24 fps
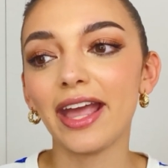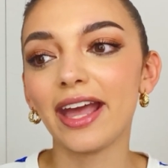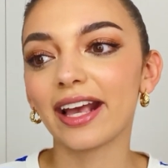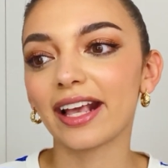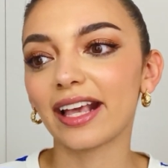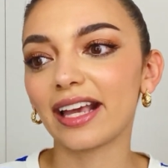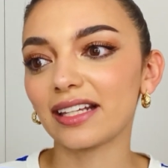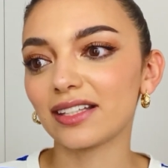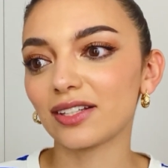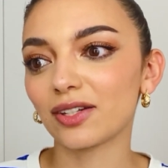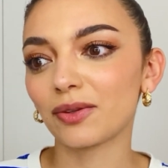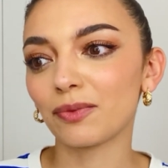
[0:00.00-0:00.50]

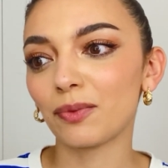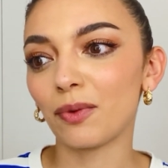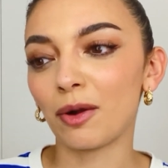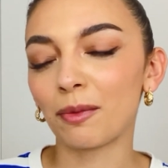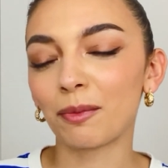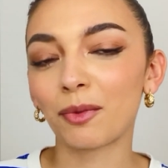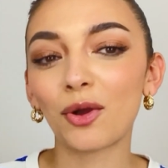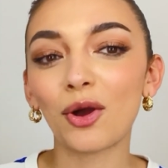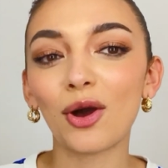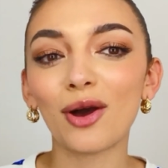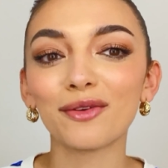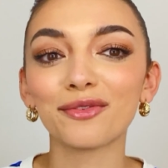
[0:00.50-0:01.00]
get a
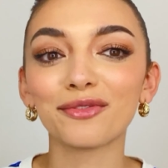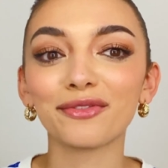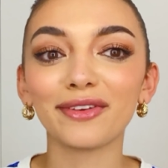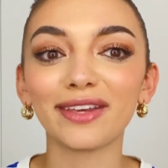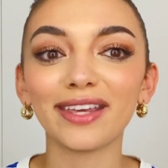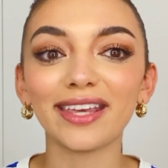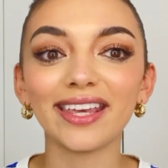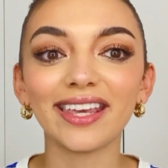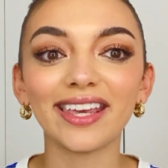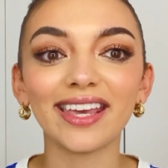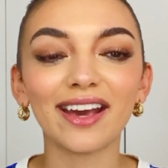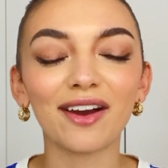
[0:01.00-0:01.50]
warm
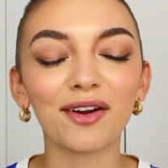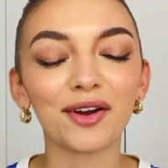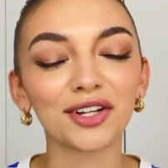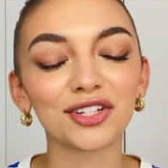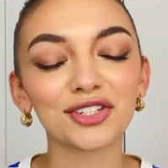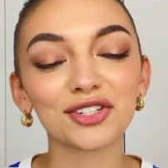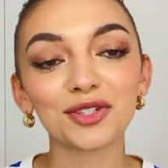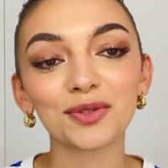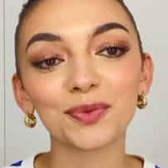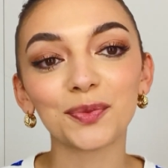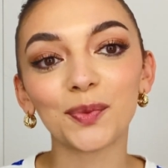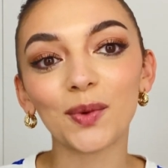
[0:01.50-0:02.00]
coffee or
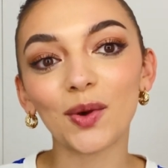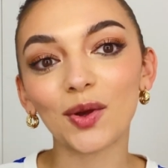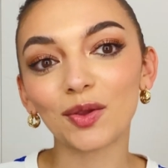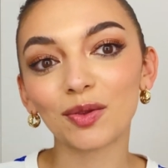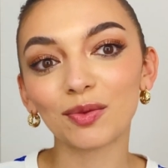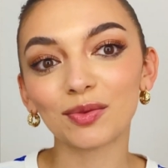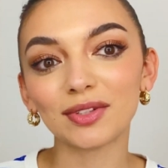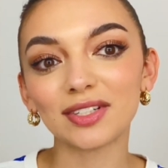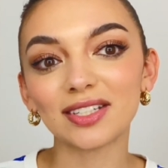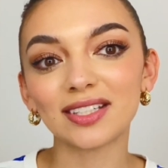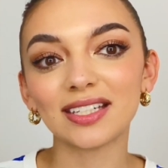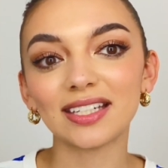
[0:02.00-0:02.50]
just walk
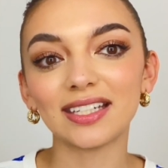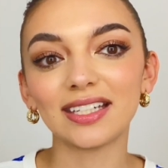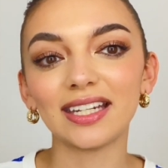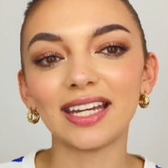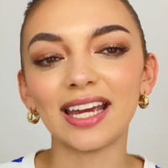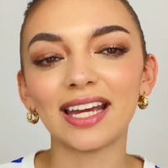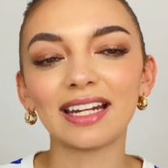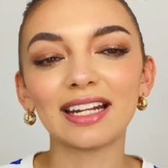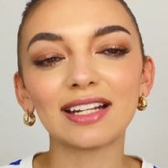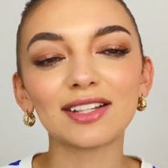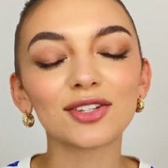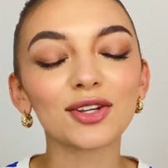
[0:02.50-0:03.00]
through the city
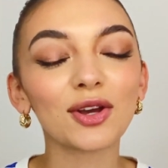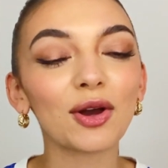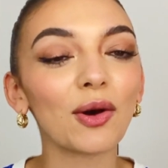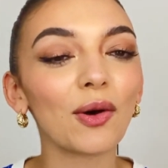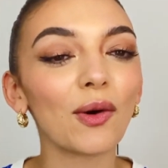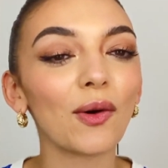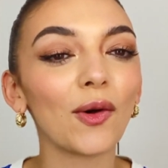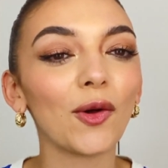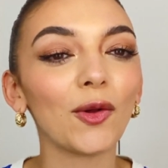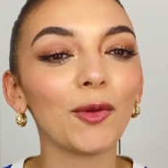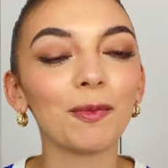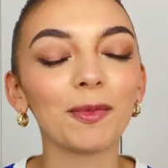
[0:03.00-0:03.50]
and it's
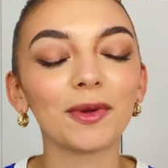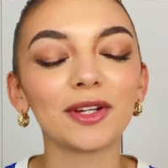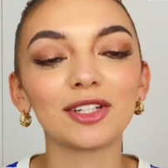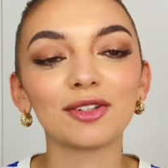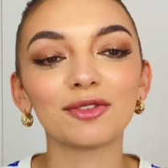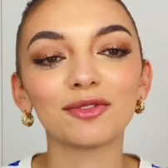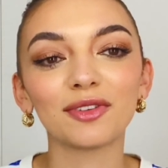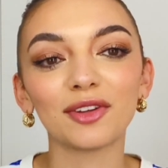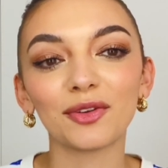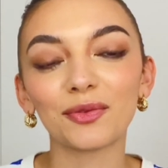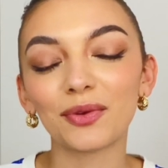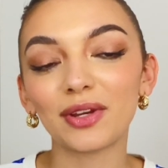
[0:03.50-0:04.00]
cold but you
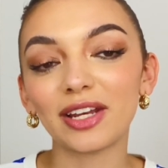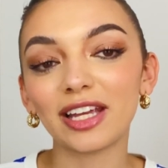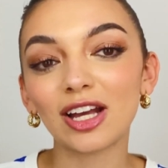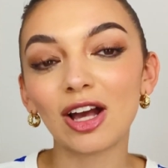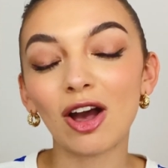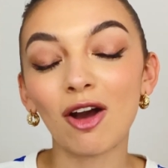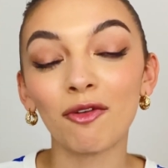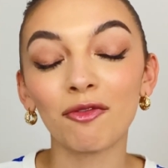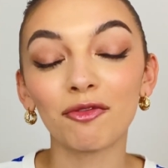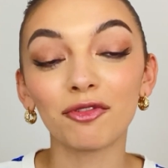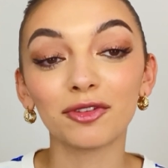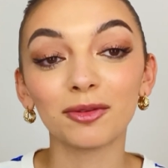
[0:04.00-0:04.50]
feel really
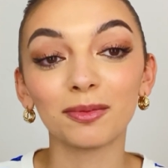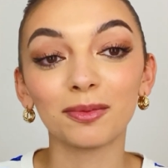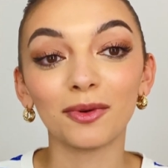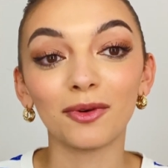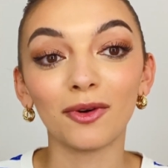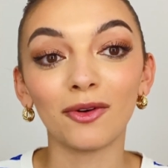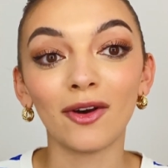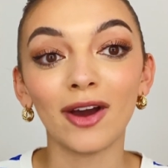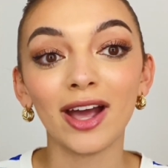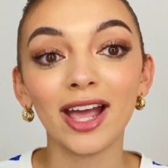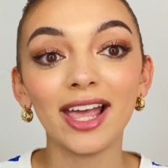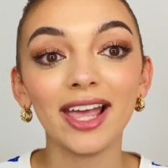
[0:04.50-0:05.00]

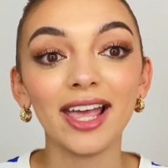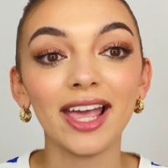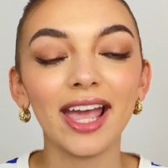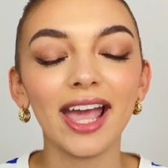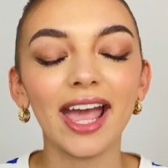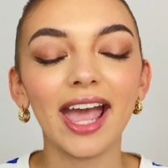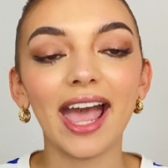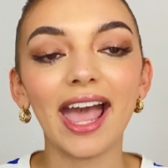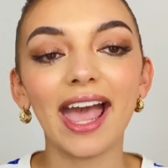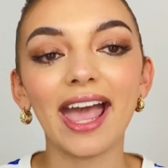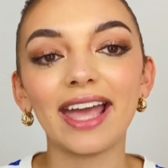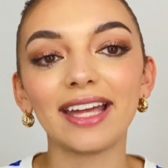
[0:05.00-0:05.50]
comfortable
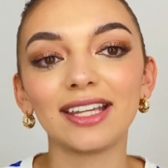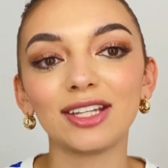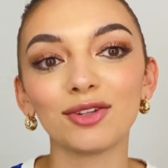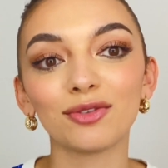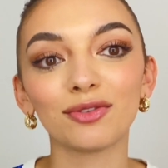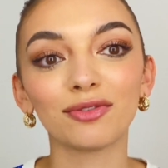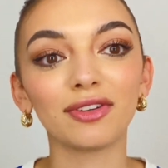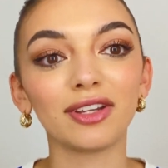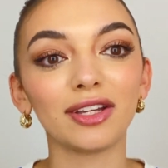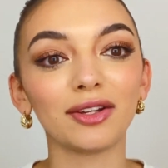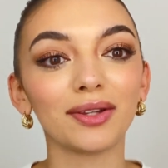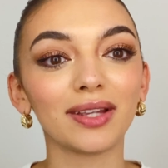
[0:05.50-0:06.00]
and you
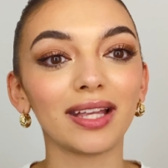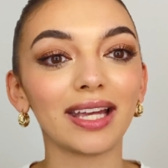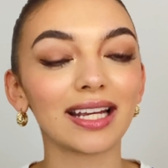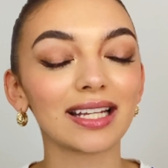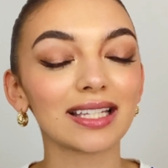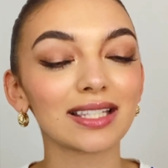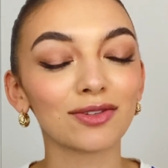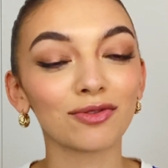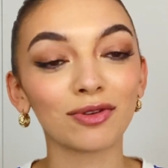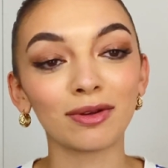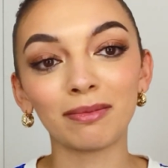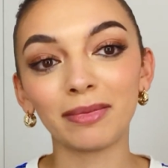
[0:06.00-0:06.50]
feel
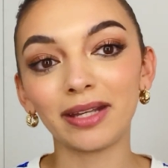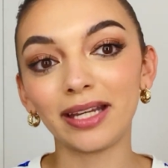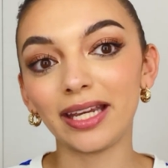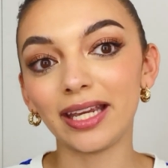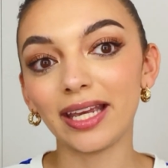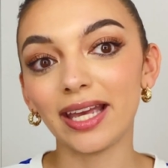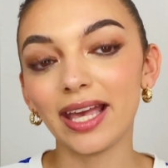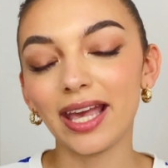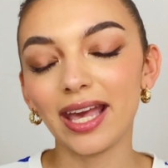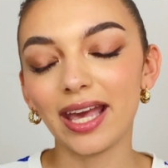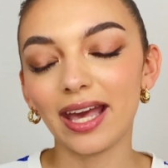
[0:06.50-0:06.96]
extremely